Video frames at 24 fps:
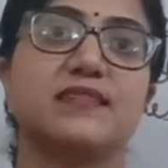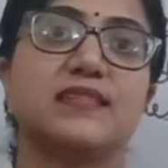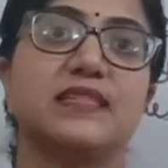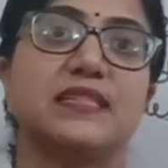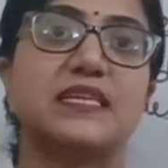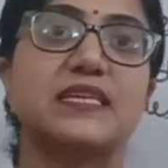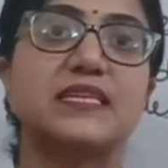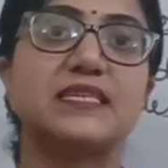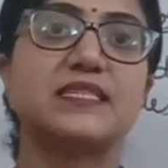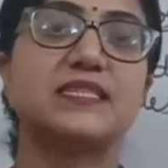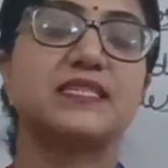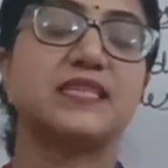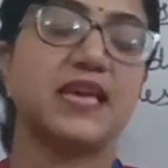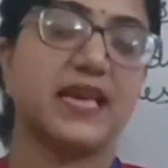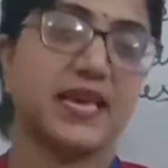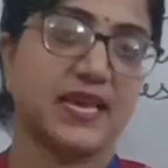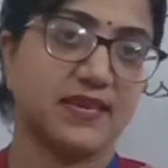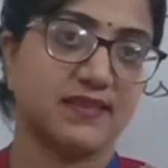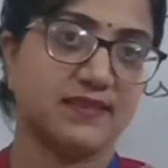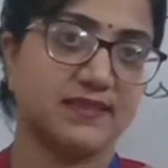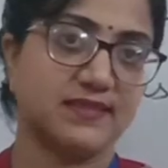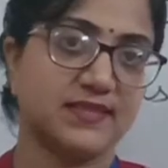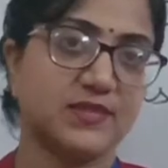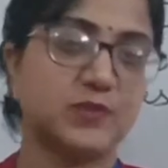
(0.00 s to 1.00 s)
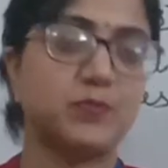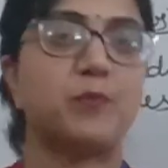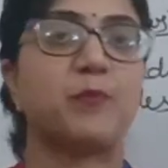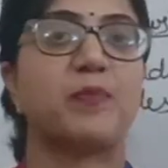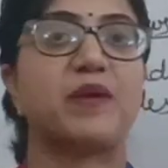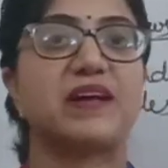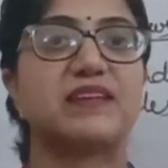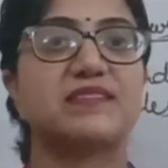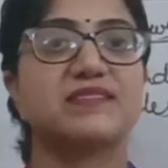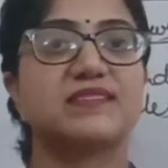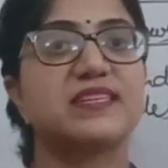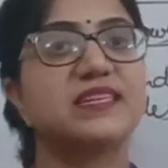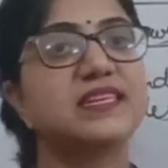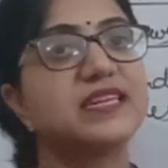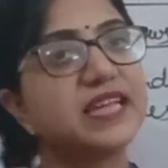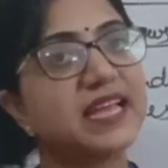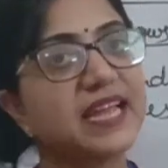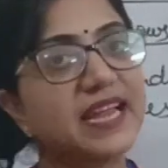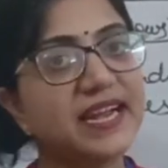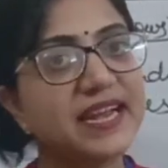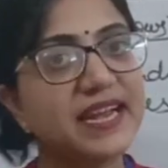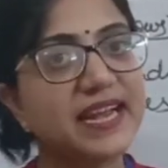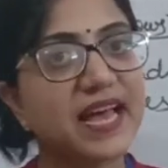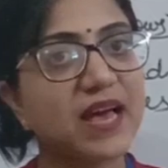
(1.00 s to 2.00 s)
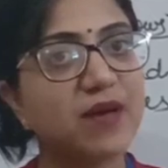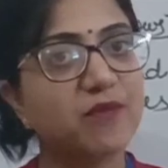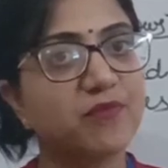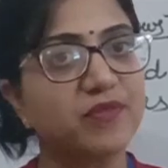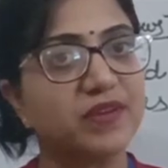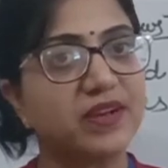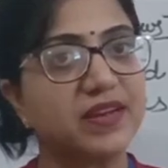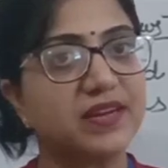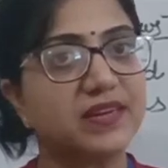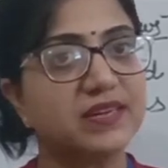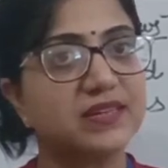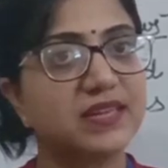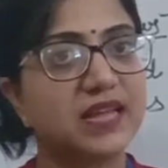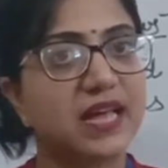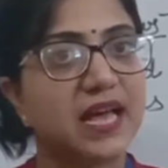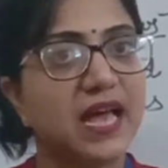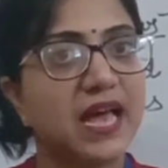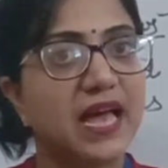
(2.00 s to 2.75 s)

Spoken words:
This is present indefinite.